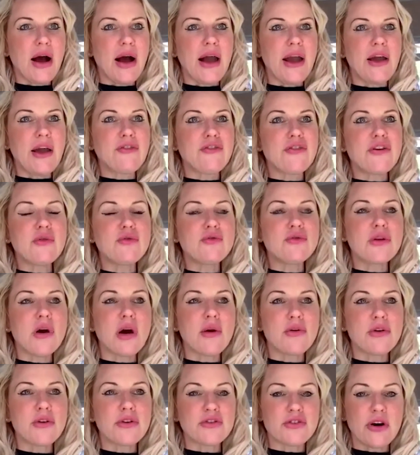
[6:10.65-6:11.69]
if you know
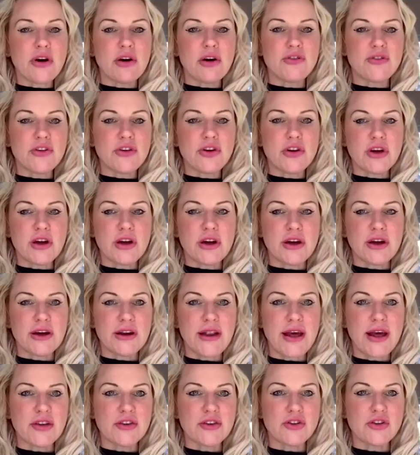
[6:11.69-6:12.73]
yourself and you can
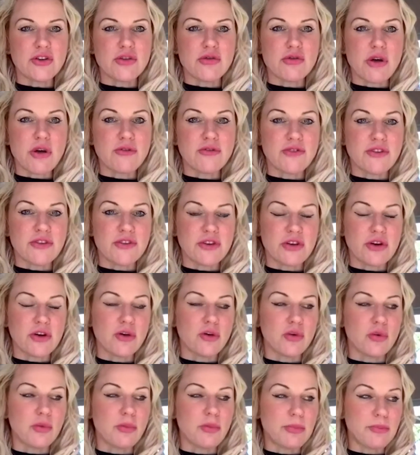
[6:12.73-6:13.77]
connect to your own physical